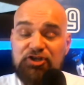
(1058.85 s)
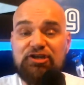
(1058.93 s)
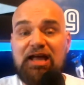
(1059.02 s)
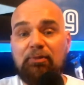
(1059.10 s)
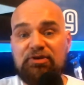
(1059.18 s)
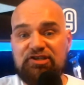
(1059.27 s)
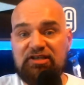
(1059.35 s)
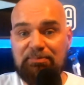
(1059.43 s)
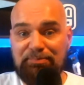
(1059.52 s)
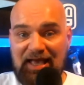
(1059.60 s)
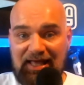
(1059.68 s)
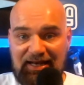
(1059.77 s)
Now we see in
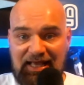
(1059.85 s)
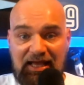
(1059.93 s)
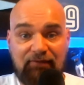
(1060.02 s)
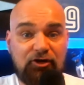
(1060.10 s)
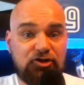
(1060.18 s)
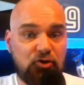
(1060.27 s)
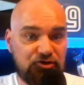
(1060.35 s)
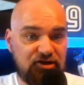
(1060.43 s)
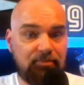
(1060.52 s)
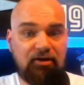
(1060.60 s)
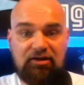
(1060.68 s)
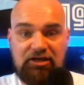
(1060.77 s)
batting average, Jose
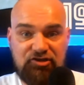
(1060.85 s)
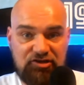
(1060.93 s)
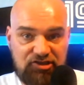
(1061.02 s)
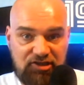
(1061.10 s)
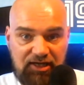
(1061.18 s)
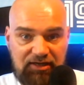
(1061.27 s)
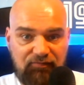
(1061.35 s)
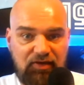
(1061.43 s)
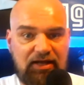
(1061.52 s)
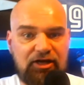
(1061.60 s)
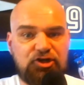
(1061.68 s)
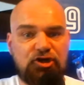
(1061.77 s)
Bautista slight
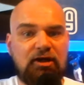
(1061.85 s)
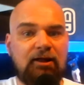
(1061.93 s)
advantage.